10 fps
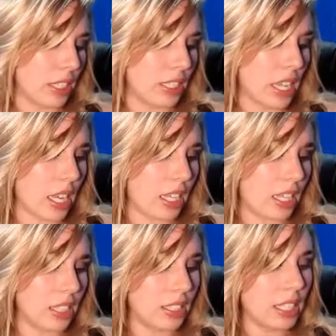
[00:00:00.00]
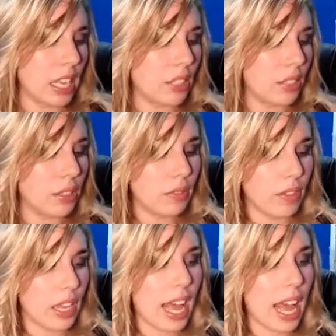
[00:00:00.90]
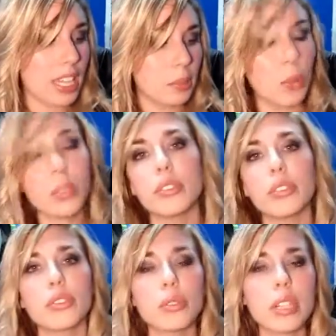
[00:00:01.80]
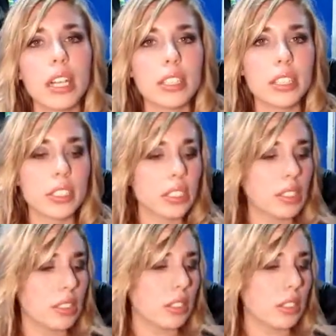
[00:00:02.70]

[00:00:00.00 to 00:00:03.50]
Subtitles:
is that it has more neutral colors.